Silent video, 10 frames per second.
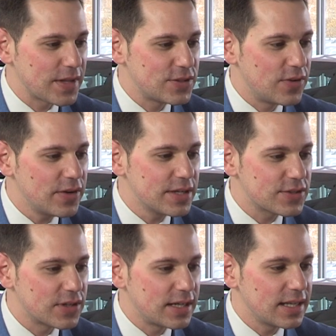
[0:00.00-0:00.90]
It's very
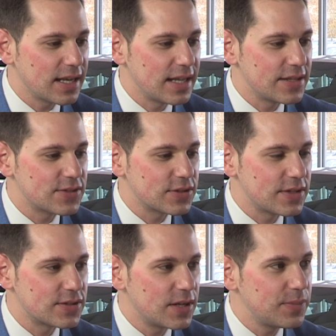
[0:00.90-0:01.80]
exciting, and
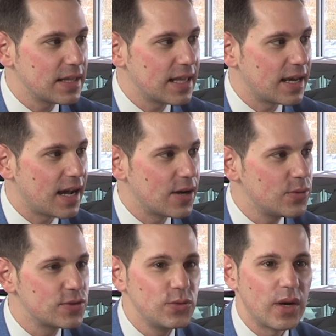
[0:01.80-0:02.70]
it's something that I
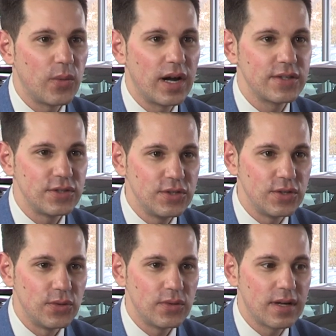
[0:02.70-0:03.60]
always knew I wanted to
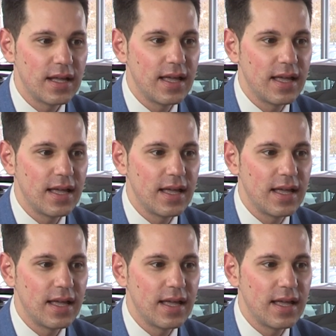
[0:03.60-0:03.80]
do,